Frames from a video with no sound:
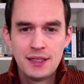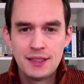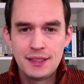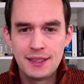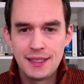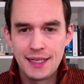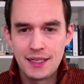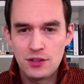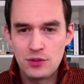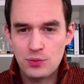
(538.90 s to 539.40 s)

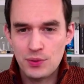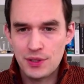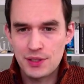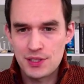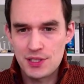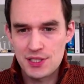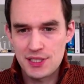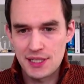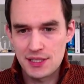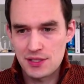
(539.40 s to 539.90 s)
now we're
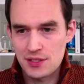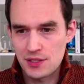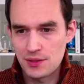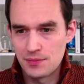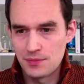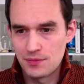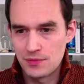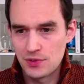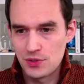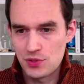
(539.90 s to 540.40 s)
going to set
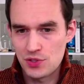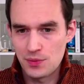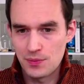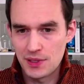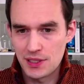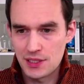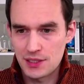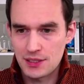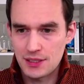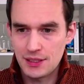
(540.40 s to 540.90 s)
some, do some
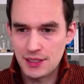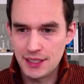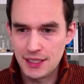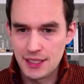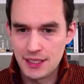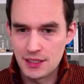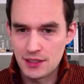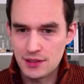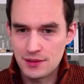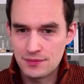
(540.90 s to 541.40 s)
things. Click
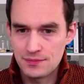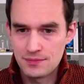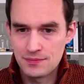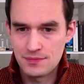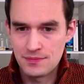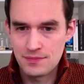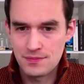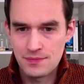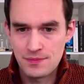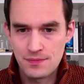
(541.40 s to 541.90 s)
here.
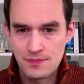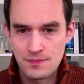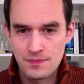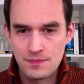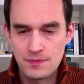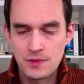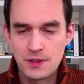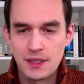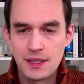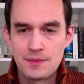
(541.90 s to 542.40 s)

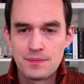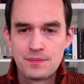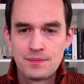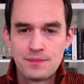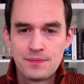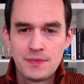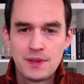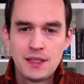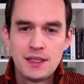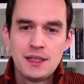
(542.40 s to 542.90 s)
Okay,
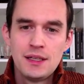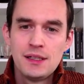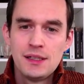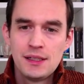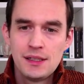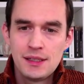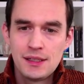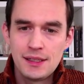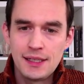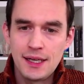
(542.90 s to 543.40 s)

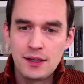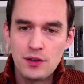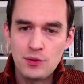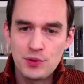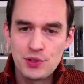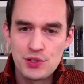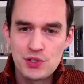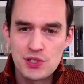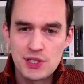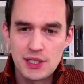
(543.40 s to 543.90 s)
now I want you to